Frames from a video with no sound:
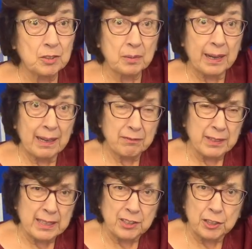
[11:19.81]

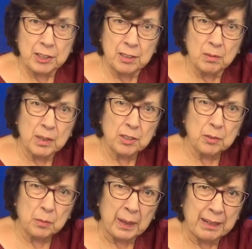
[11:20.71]
Drafting, do you know what
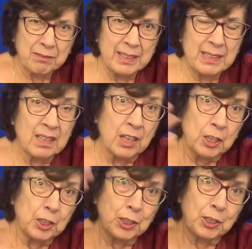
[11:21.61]
drafting?
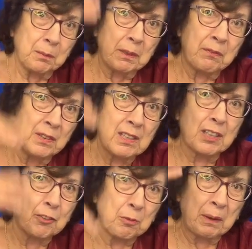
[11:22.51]
Usually we feel a
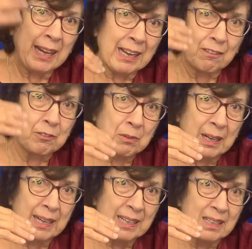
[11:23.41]
draft,
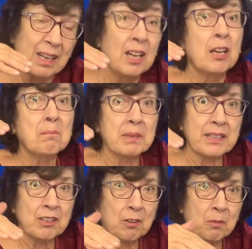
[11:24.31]
right? But
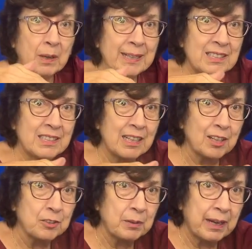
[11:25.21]
in a race car,
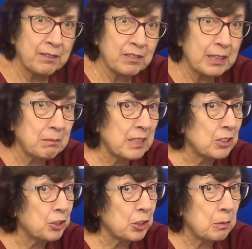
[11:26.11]
drafting means
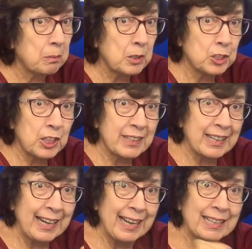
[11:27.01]
you don't push on the
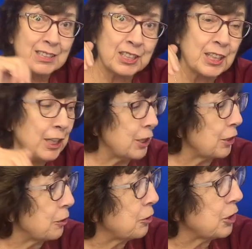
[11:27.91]
gas.
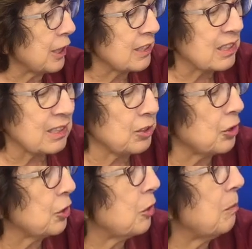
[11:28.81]
You just
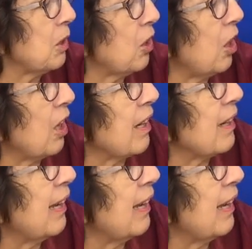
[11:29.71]
zoom along.